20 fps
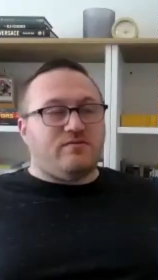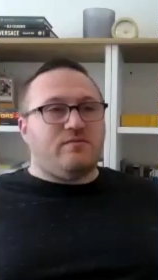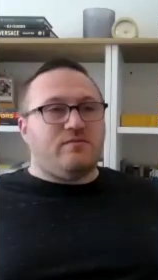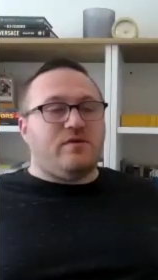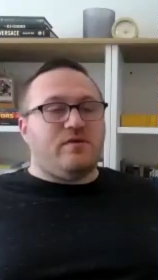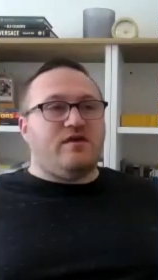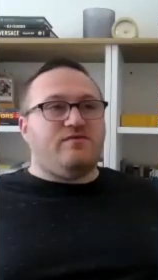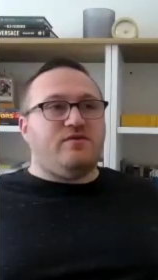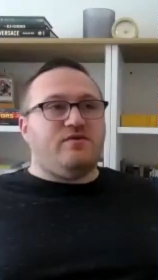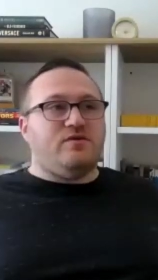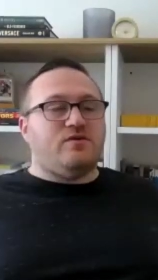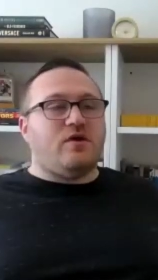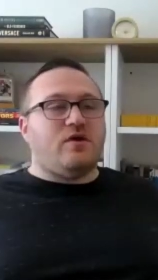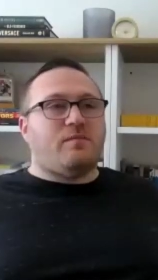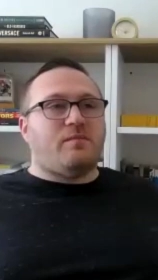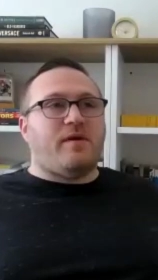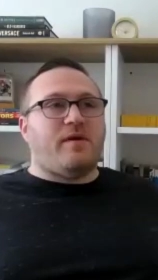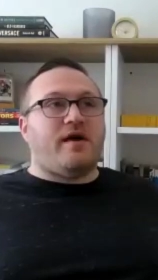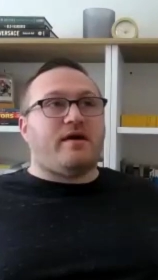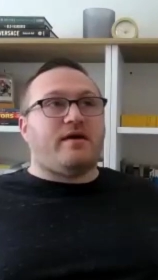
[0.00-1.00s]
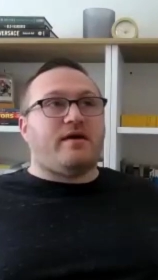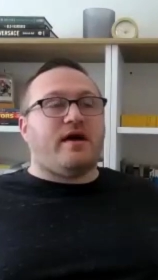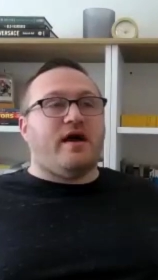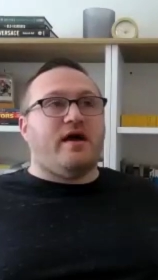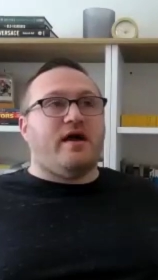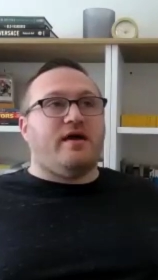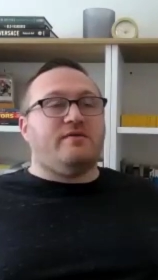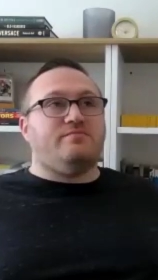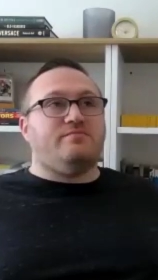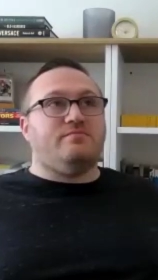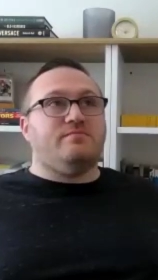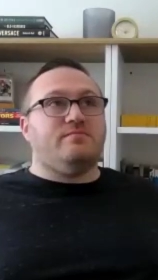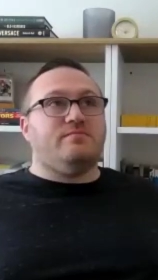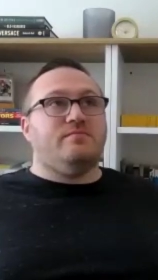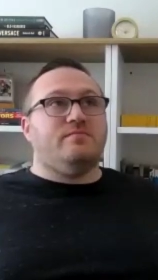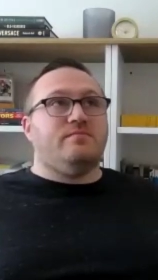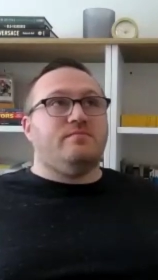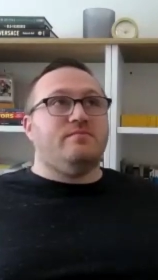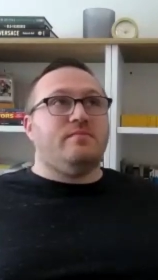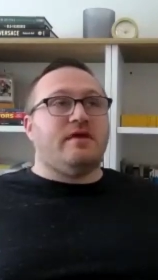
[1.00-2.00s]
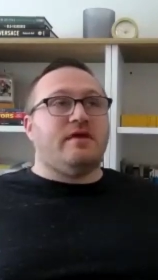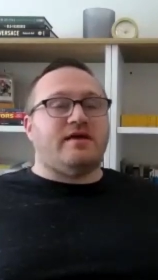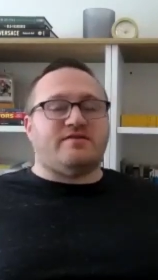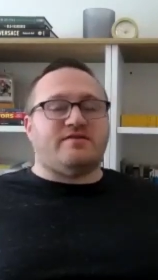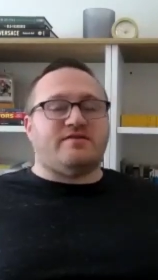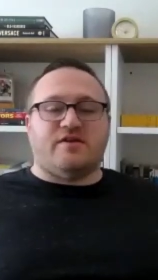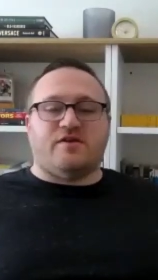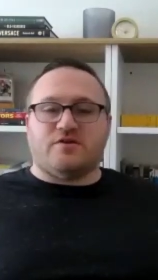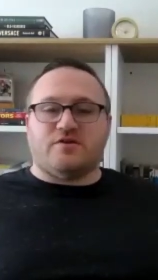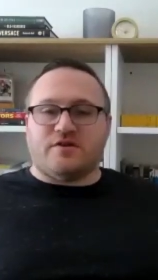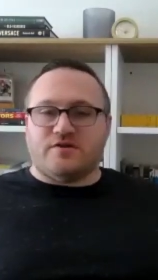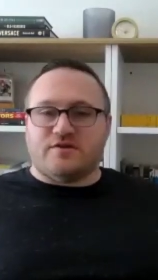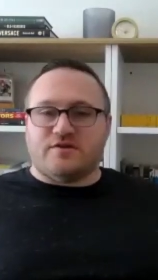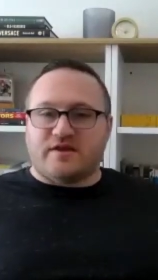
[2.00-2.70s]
if you look back, I stated earlier,